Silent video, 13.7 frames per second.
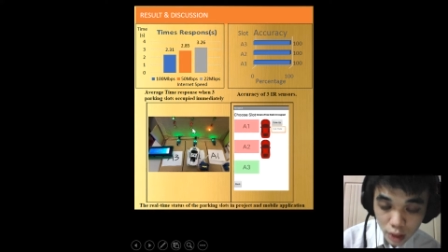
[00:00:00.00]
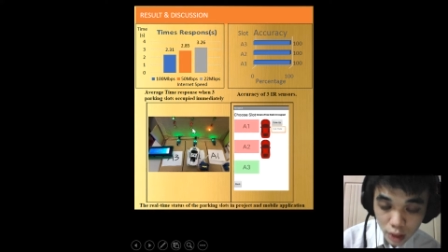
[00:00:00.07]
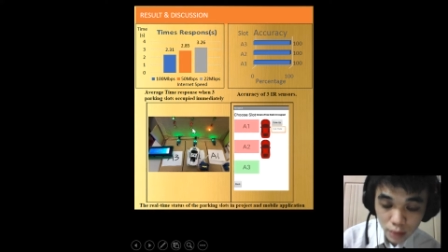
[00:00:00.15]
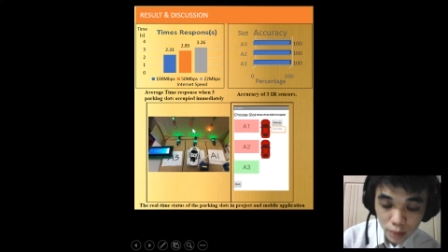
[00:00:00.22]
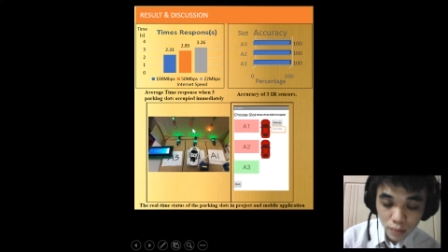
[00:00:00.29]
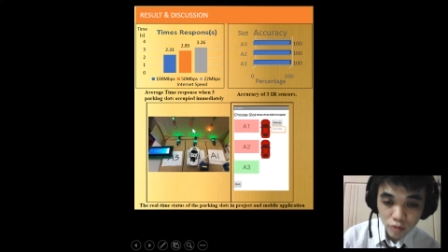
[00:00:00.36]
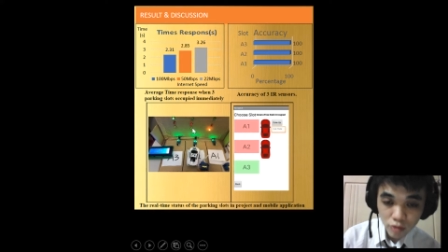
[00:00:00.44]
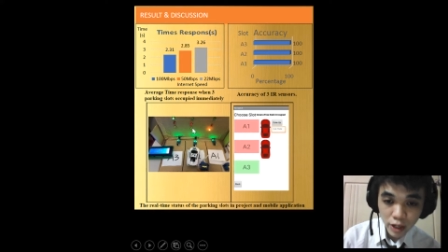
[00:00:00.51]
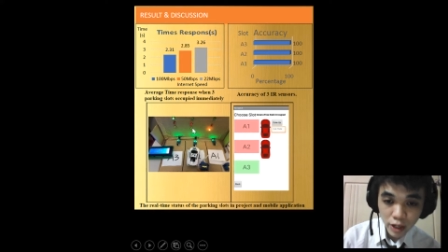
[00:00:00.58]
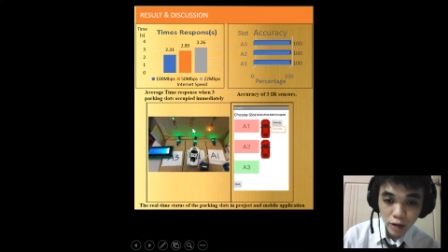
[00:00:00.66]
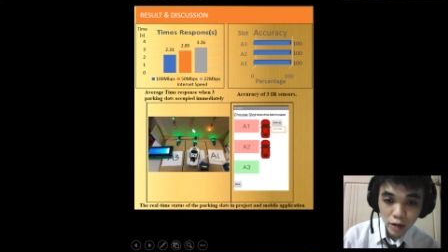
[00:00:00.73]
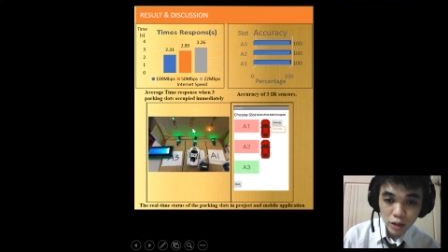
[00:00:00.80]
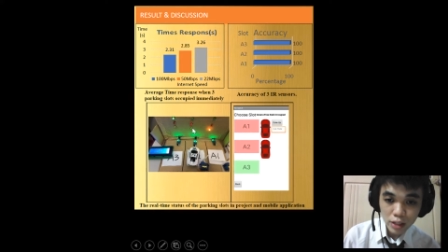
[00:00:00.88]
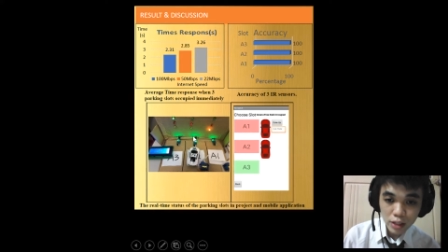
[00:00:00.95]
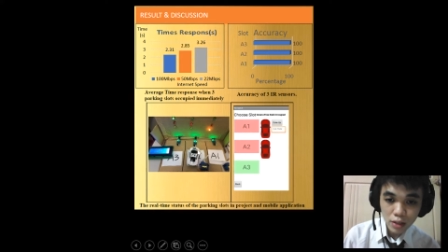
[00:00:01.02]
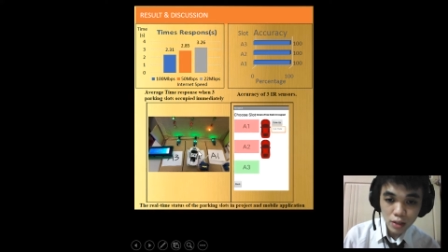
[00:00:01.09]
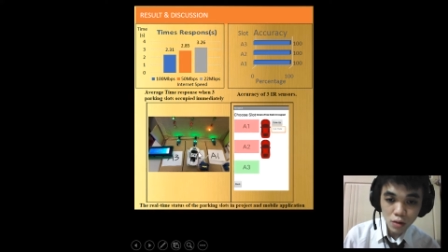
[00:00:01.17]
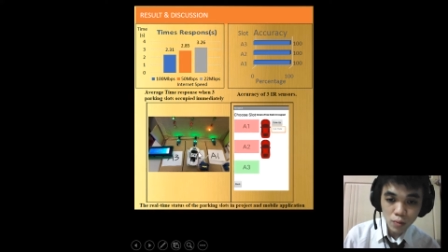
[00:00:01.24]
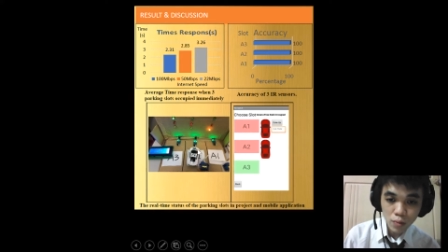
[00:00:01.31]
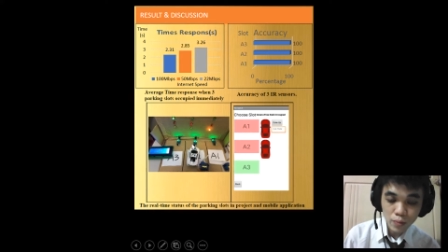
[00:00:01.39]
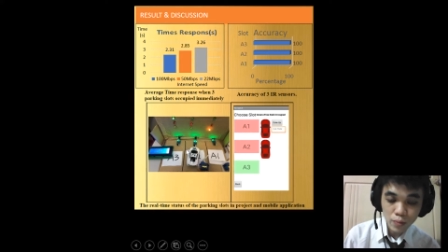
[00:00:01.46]
is red LED turn
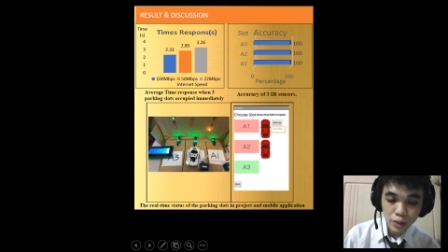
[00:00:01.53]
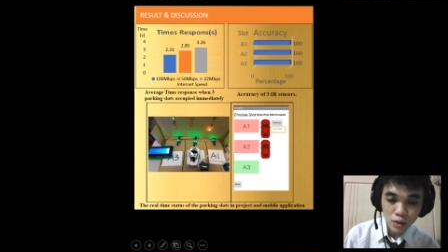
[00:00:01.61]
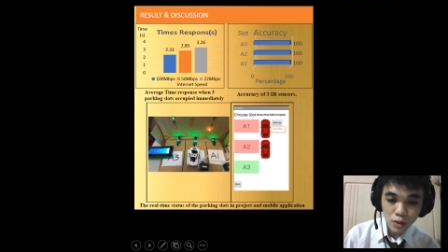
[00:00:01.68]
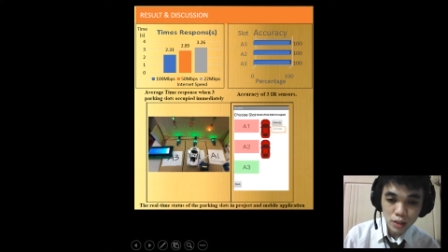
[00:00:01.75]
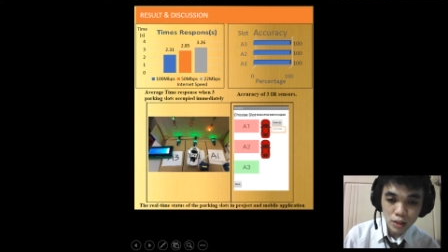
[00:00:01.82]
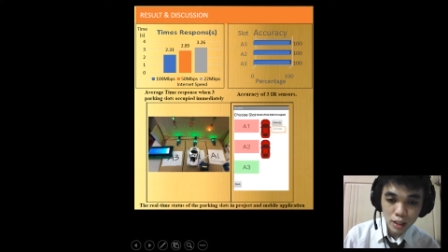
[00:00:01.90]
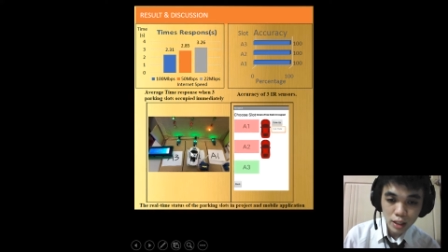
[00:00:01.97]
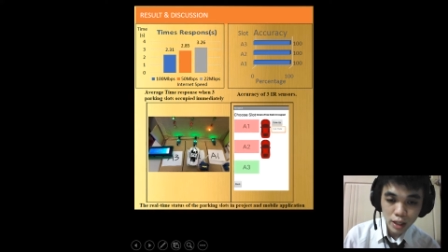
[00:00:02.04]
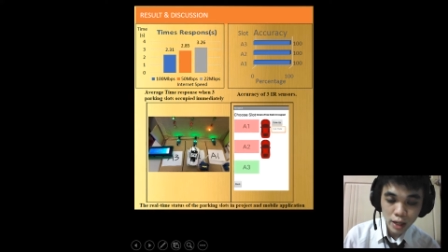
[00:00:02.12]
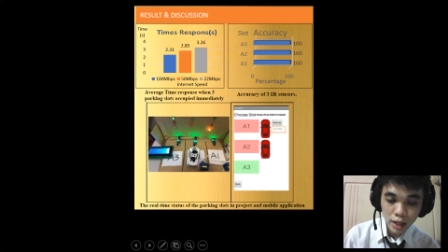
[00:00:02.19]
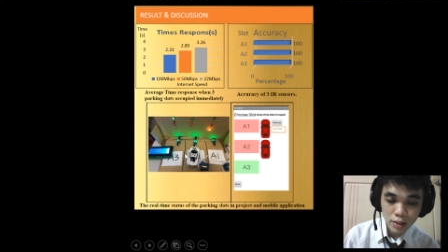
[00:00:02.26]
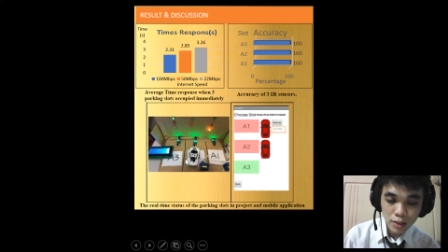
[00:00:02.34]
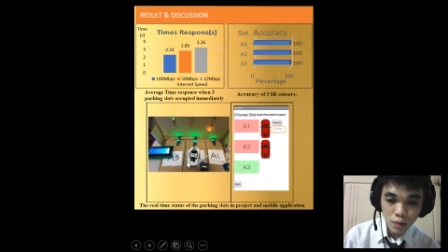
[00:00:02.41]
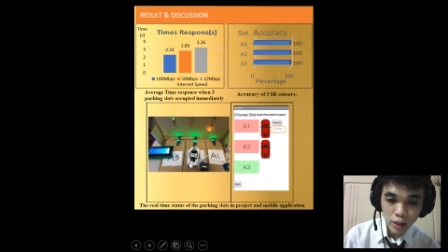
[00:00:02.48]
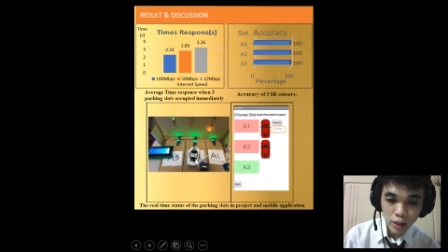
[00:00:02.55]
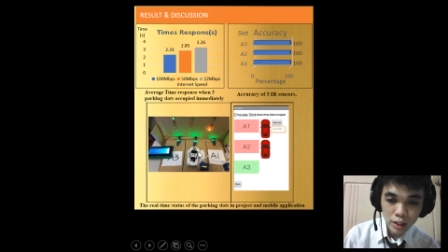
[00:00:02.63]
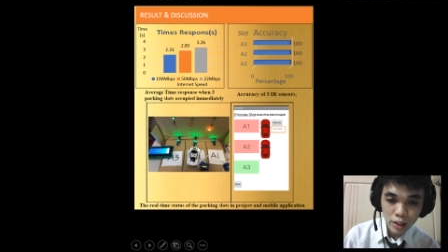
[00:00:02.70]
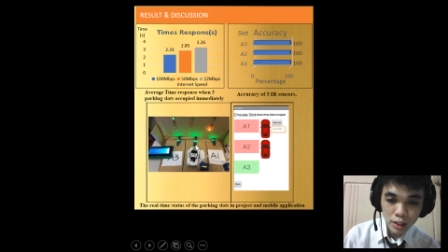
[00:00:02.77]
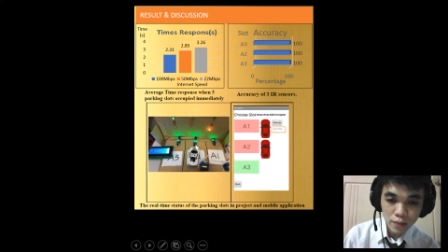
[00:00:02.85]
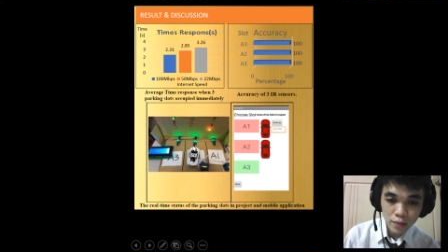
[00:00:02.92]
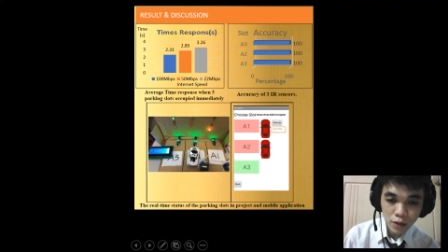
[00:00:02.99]
on because it has a
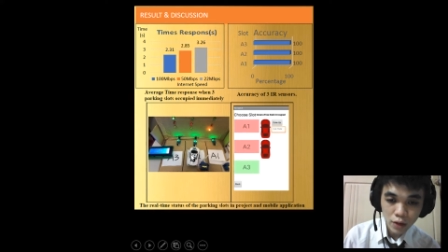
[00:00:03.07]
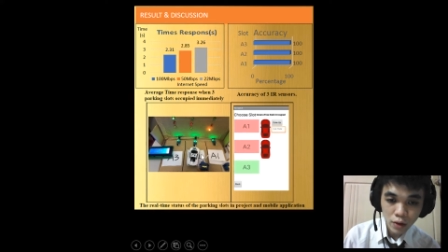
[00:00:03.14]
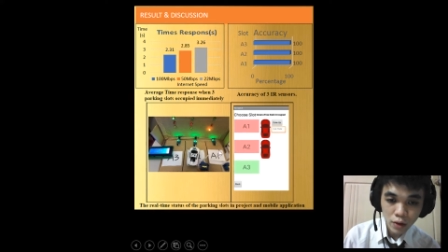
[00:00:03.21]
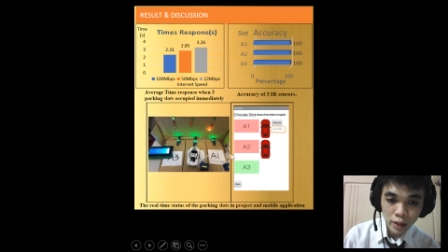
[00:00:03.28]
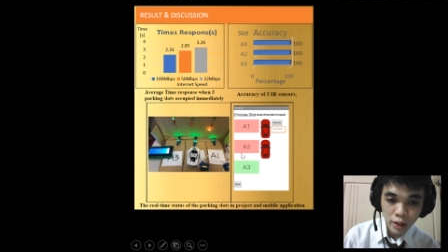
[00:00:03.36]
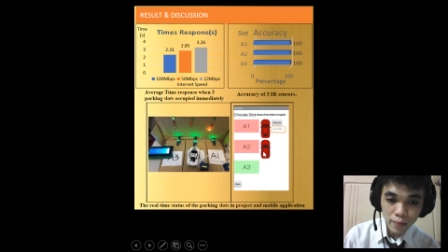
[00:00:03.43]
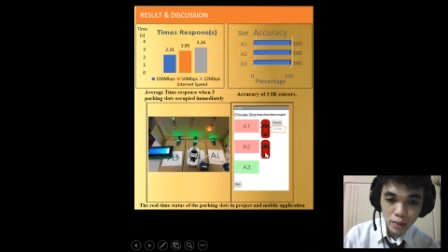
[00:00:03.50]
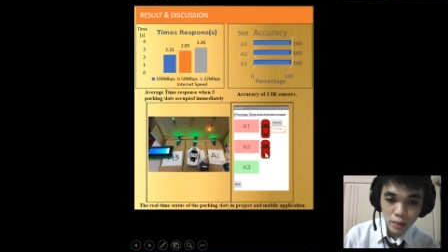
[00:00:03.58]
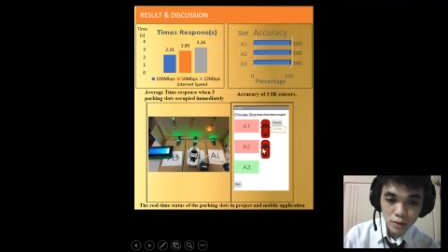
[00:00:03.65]
vehicle in front of it.